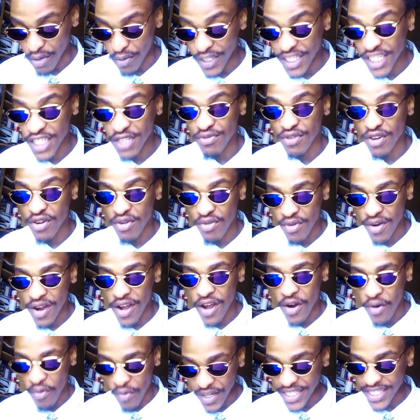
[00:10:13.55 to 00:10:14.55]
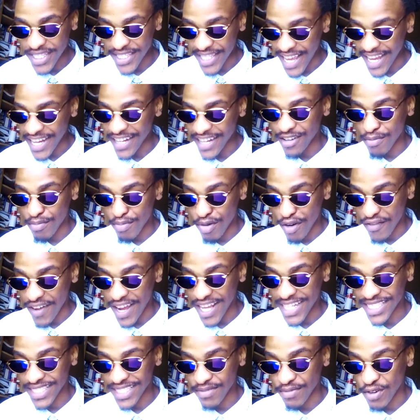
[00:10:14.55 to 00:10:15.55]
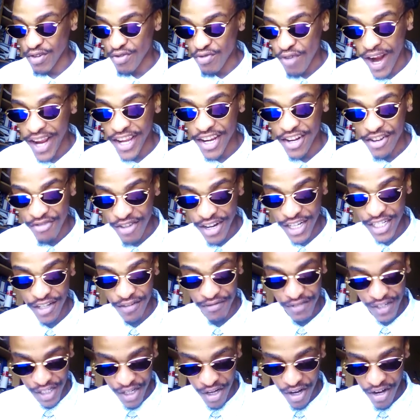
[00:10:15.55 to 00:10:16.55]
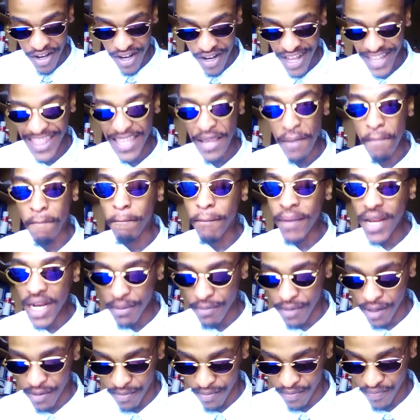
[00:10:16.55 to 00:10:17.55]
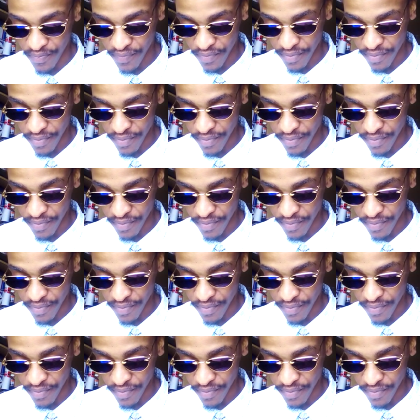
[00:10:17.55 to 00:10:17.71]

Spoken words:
Which then provides the required rate of return, the minimum